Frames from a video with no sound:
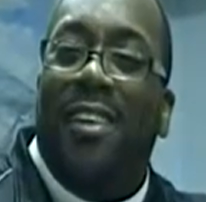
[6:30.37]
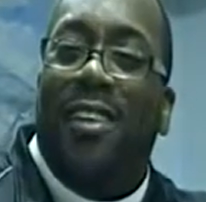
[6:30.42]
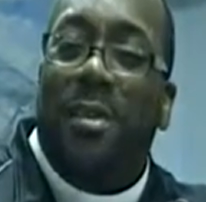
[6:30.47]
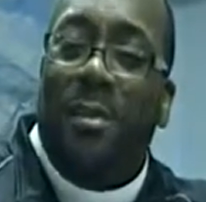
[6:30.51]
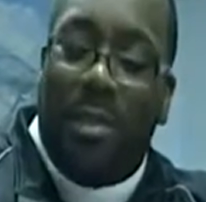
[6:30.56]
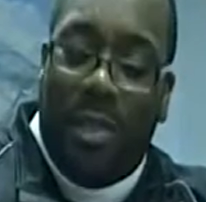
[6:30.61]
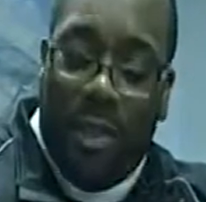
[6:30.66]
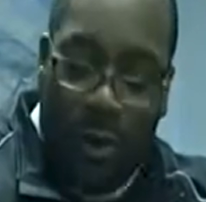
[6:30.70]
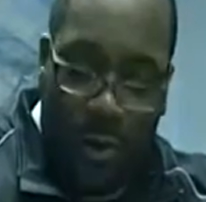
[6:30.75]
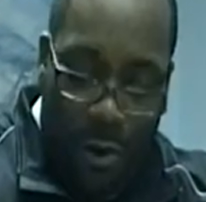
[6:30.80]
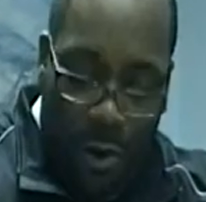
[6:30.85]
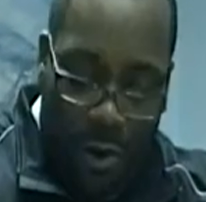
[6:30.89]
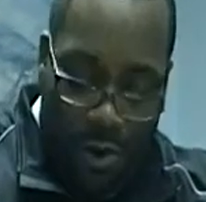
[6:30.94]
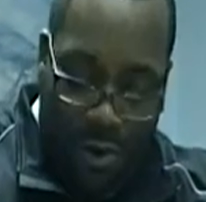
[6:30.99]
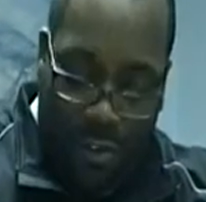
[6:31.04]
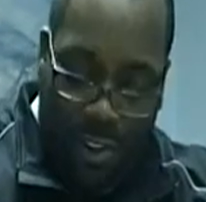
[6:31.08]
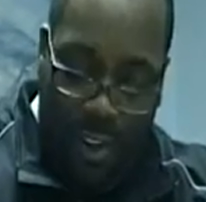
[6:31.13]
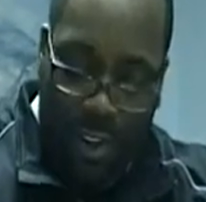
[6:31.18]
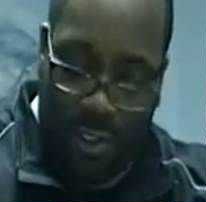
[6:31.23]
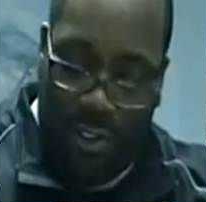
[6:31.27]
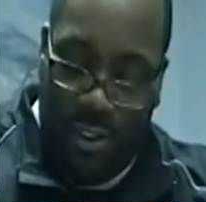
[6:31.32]
See what the Lord
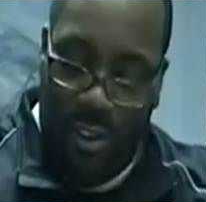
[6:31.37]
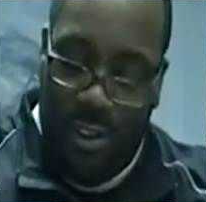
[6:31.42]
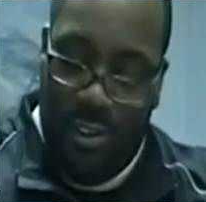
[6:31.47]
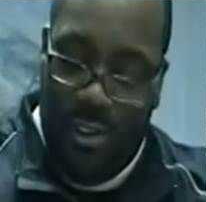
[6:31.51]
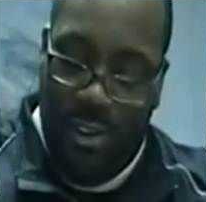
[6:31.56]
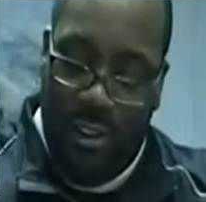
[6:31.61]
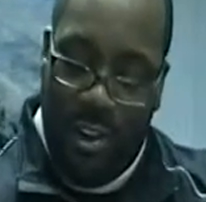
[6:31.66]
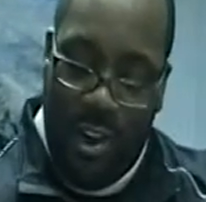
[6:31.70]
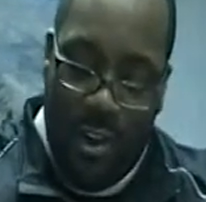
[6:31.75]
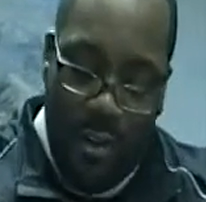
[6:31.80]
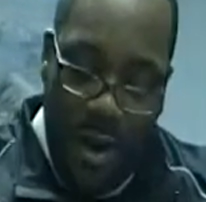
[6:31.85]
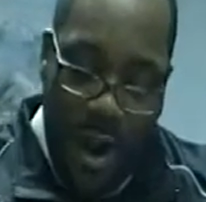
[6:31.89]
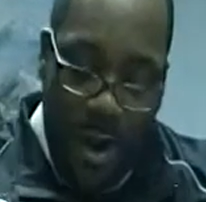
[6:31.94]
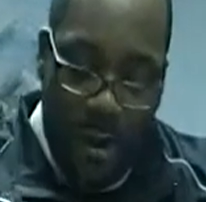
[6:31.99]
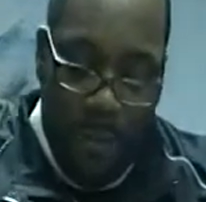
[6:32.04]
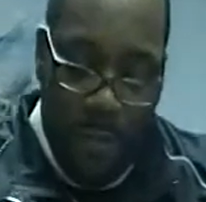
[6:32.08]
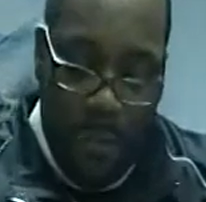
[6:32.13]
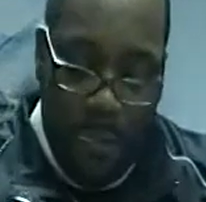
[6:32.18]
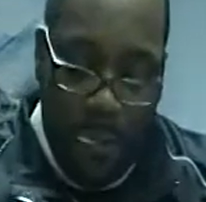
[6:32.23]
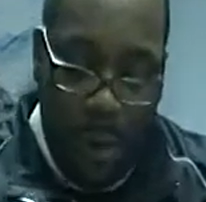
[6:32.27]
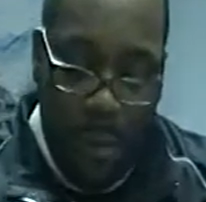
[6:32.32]
is saying to you. All
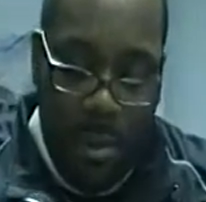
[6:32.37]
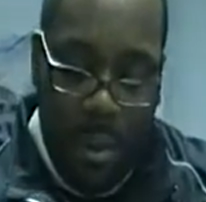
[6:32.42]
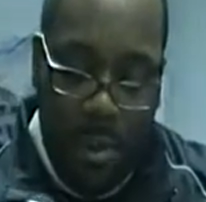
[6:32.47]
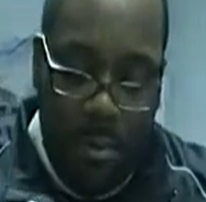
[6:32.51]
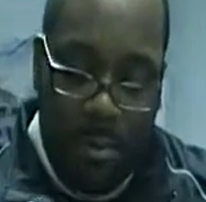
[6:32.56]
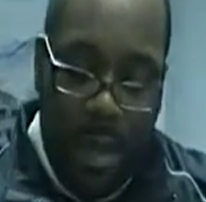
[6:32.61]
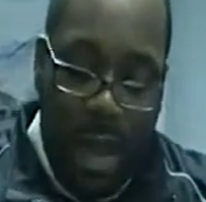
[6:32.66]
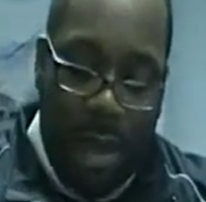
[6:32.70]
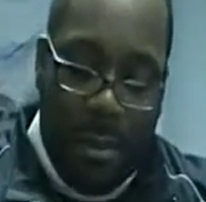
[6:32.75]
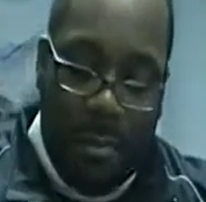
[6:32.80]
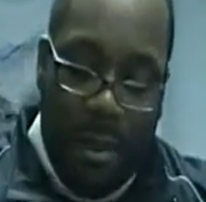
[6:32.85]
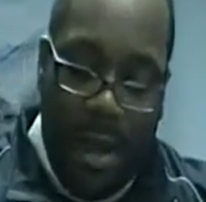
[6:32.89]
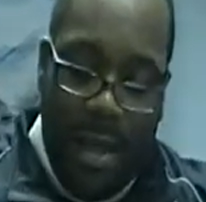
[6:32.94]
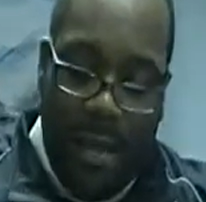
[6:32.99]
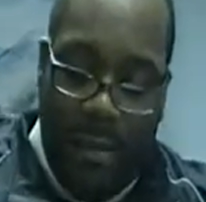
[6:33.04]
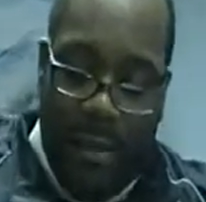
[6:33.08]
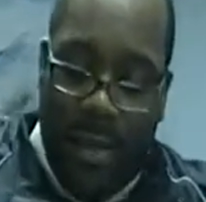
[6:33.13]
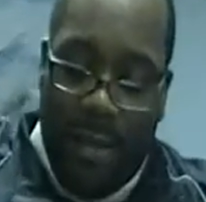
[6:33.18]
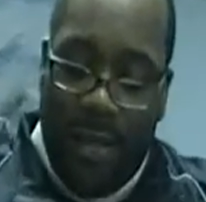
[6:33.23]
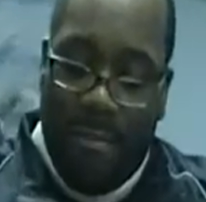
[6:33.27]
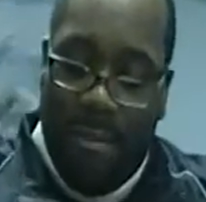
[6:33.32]
right? Don't be a
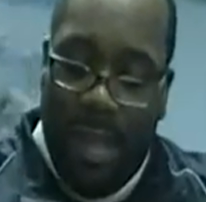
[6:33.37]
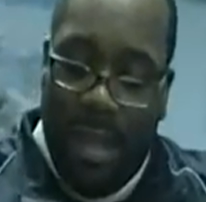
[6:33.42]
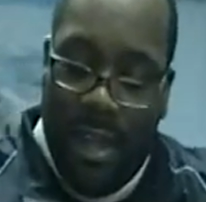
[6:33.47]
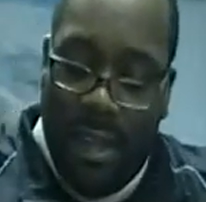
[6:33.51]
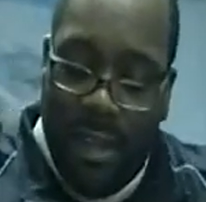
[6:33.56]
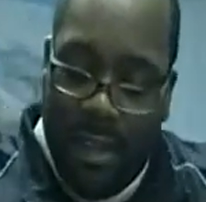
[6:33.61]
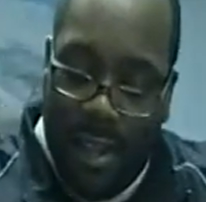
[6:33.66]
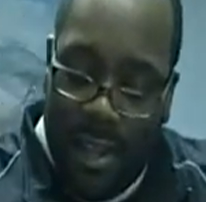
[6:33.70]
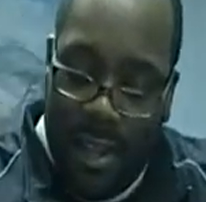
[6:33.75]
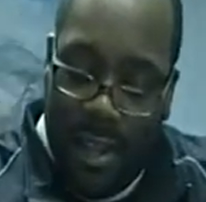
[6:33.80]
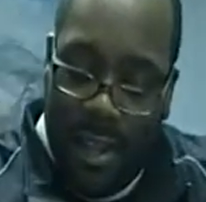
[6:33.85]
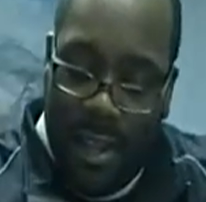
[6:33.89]
backbiter. Amen.